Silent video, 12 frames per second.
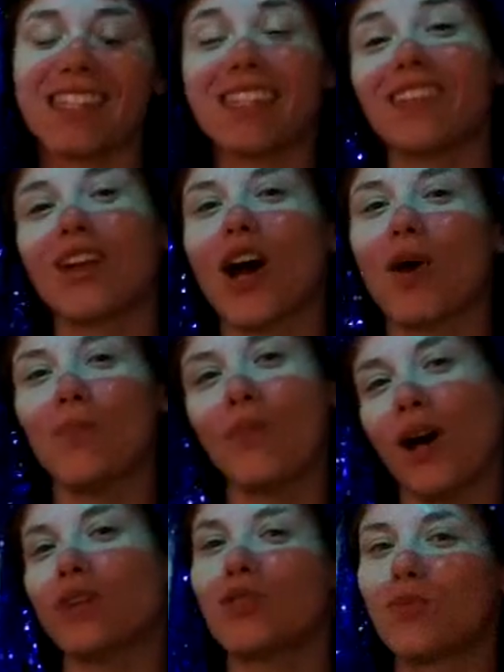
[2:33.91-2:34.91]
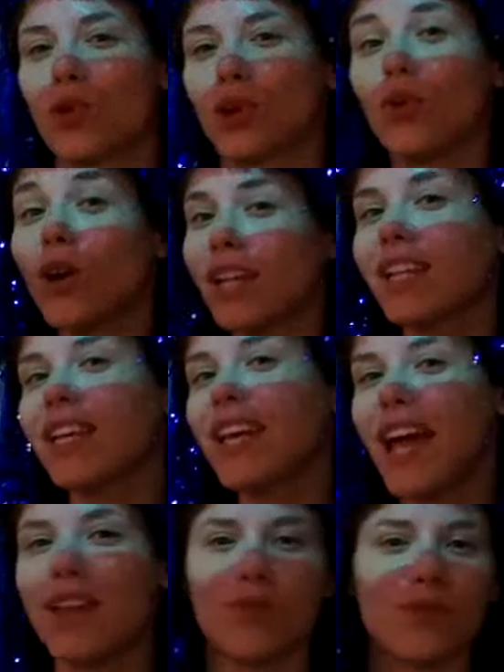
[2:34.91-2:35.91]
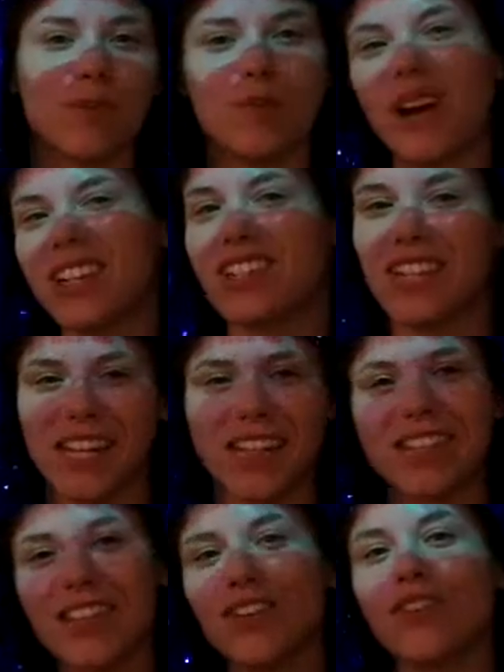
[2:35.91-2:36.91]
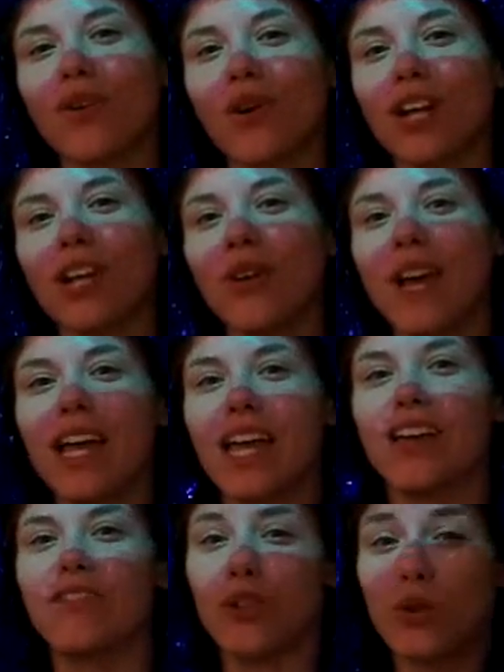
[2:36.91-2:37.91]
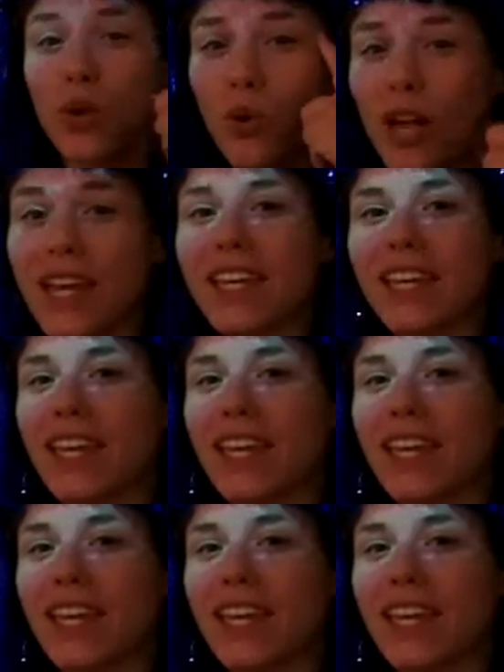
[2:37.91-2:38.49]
These will come much more quickly and will be much easier for you if you quick